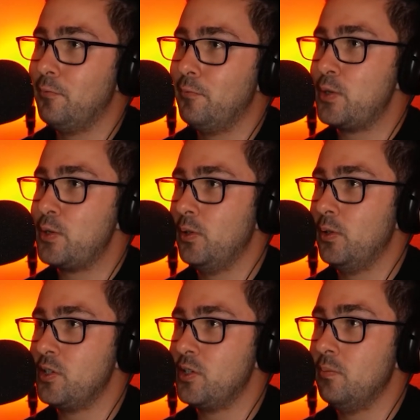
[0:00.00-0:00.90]
very small
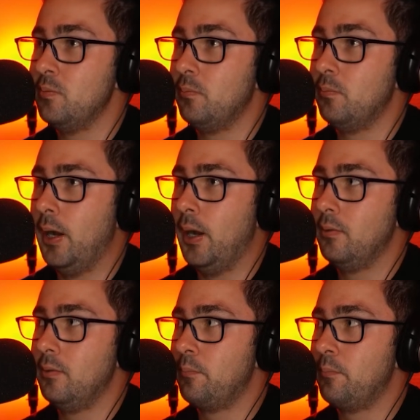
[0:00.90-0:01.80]
listenership,
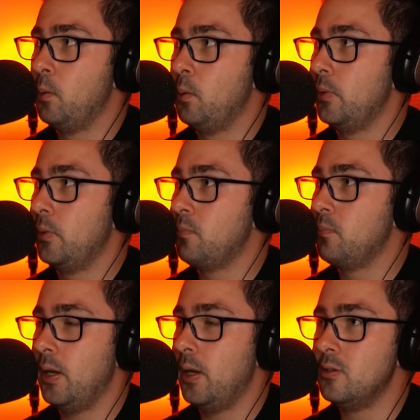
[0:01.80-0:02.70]
but probably
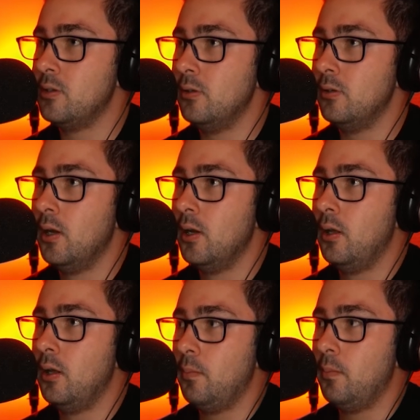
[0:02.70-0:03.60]
compared to
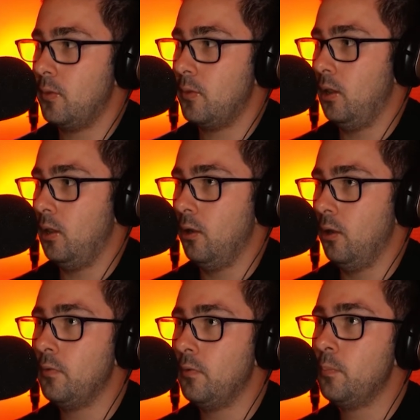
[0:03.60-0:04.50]
a
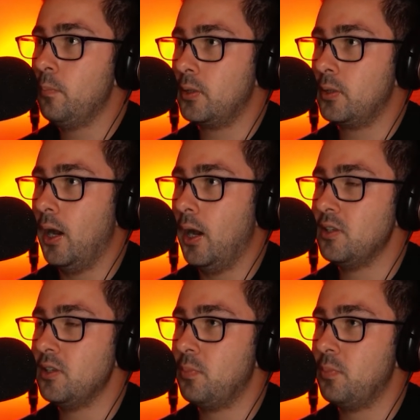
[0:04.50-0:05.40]
lot of other podcasts,
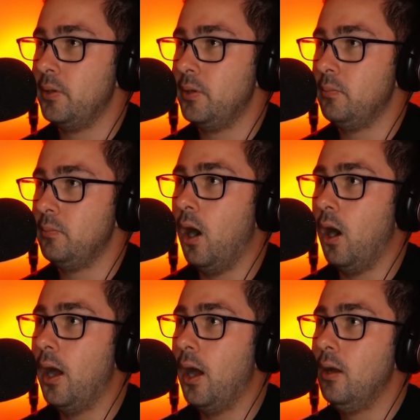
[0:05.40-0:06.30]
it's probably
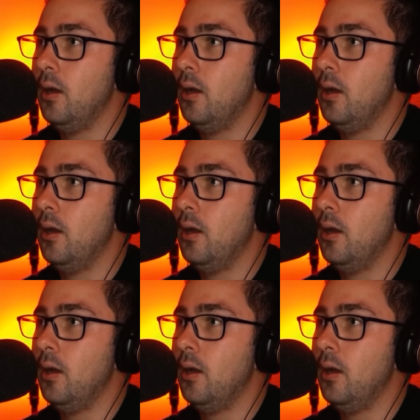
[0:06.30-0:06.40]
high